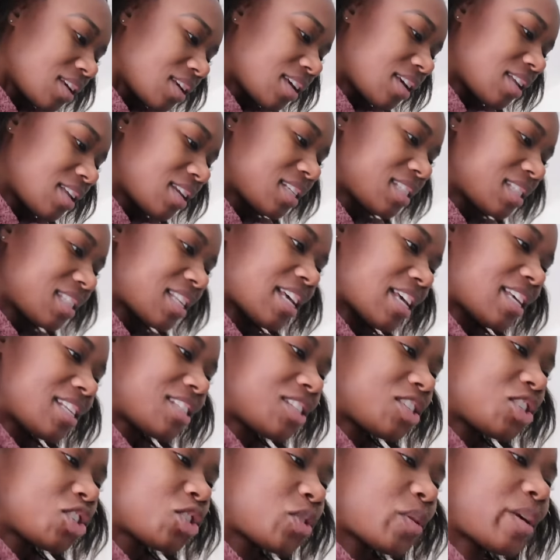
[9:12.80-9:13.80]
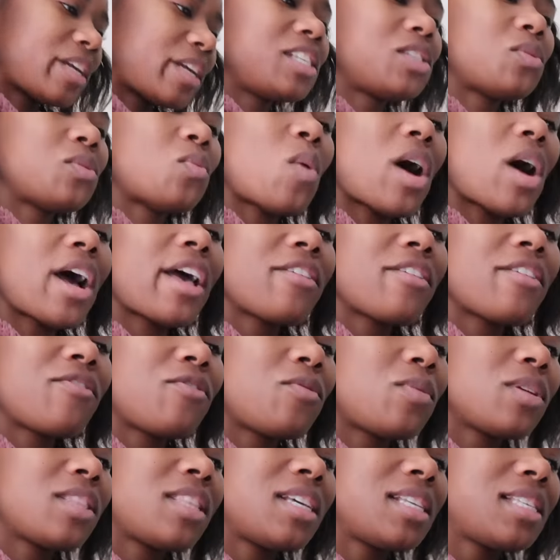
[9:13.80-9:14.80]
And it says Trey's
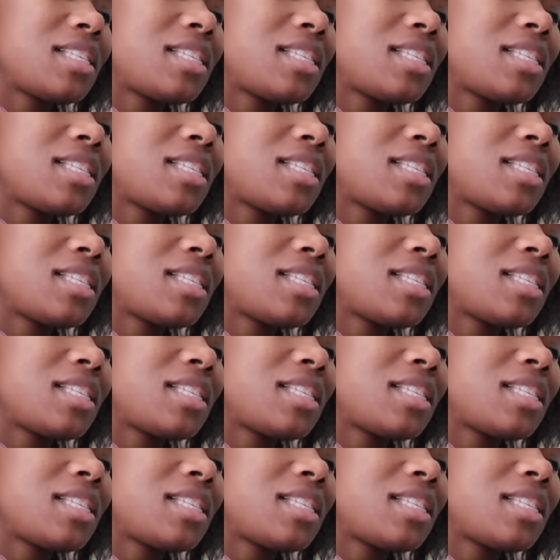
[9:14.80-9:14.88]
wife with a